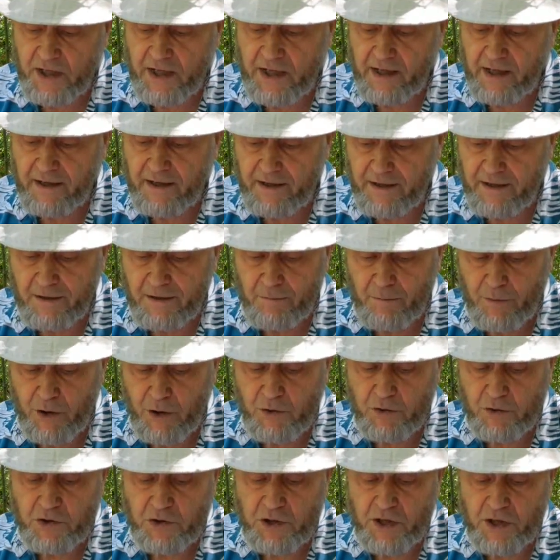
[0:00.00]
hanging in the
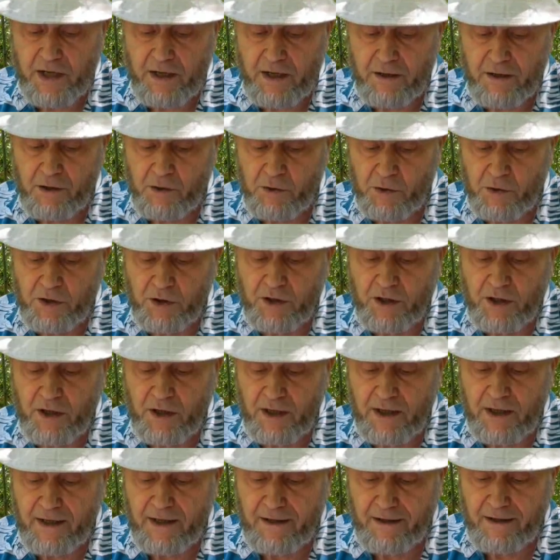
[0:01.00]
boat's shadow grunted
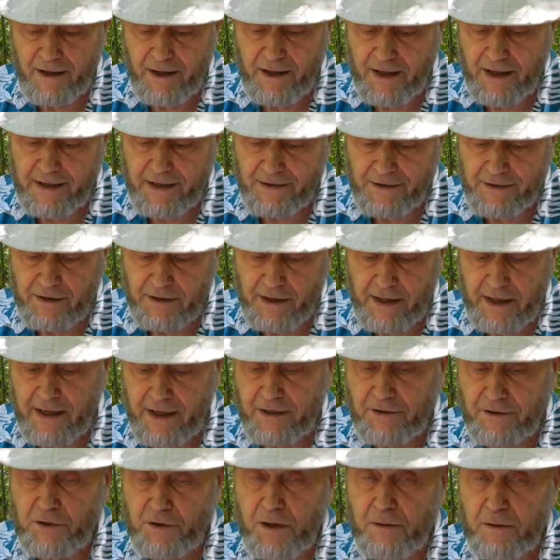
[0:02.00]
loudly,
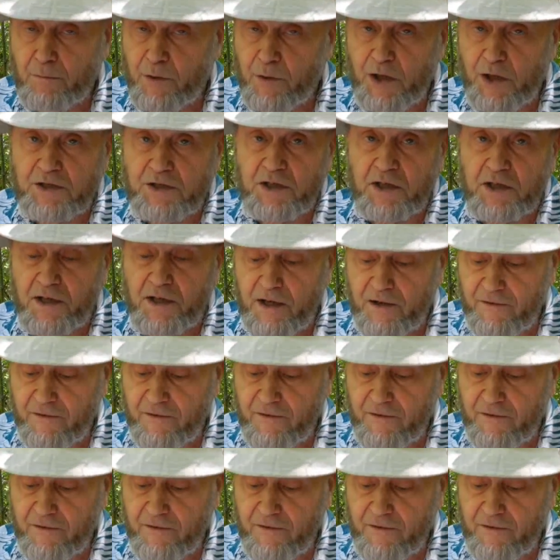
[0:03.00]
actually buzzing